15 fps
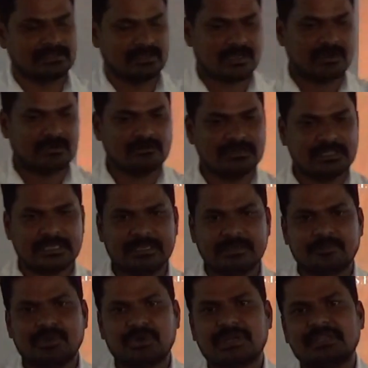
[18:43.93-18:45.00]
So how
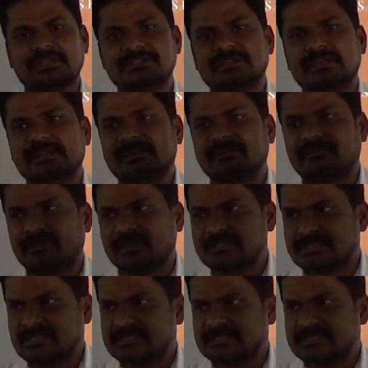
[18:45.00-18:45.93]
the potential difference